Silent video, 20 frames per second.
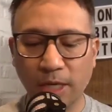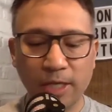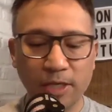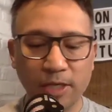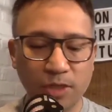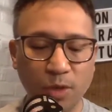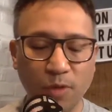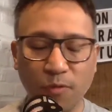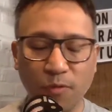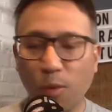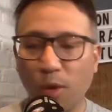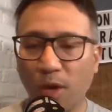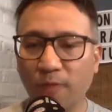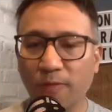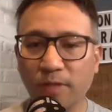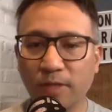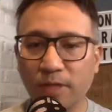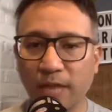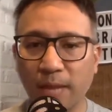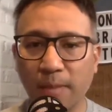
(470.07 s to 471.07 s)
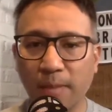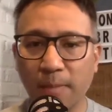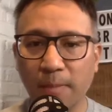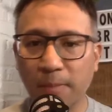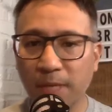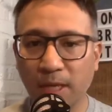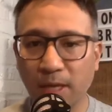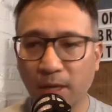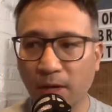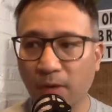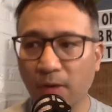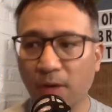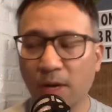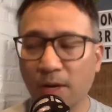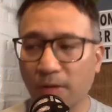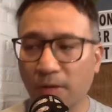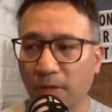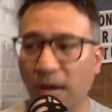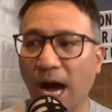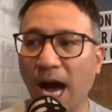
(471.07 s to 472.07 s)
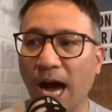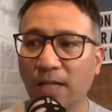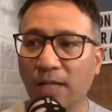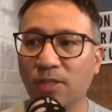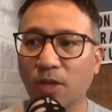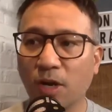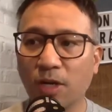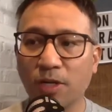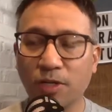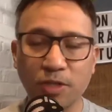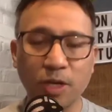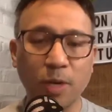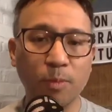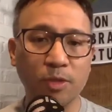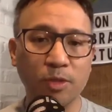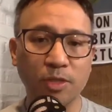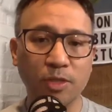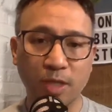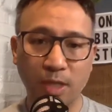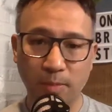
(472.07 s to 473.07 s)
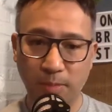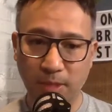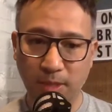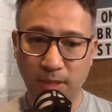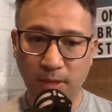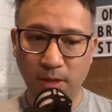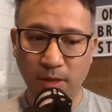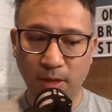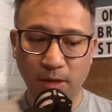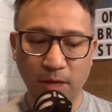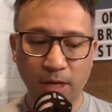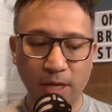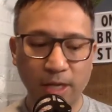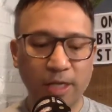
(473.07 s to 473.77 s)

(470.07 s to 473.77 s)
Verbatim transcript: So if one of us can't be here, the odds are someone's going to be here.